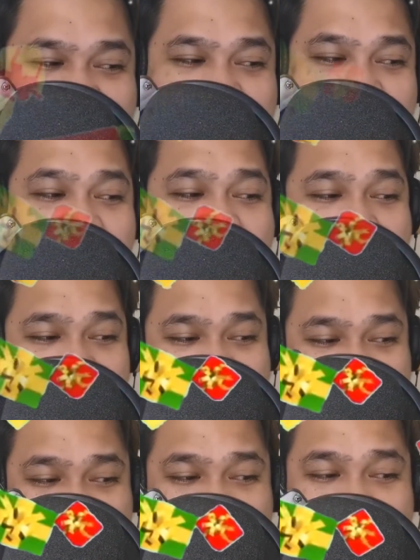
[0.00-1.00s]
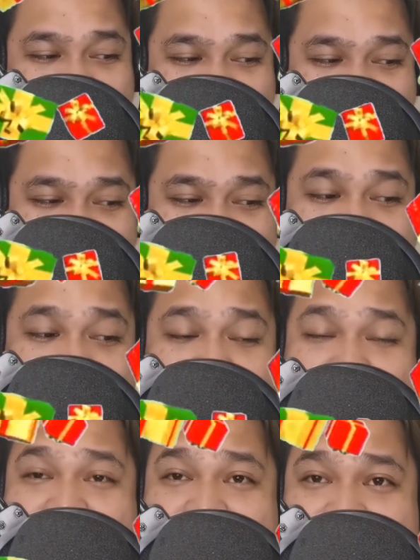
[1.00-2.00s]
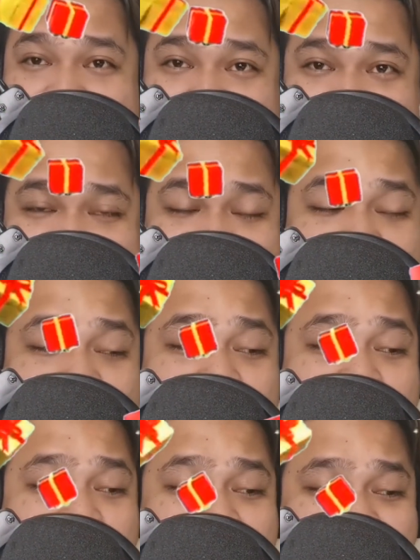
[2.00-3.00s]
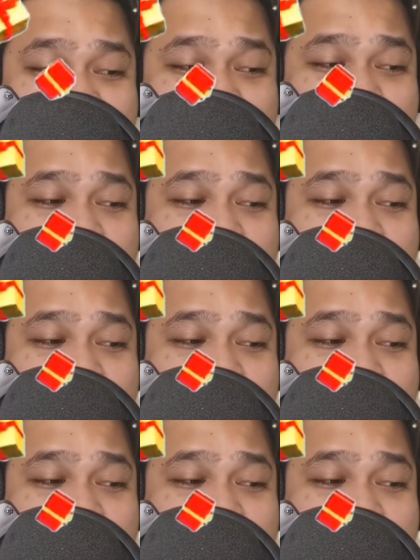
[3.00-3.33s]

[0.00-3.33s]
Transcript: knee, there's room for your love underneath his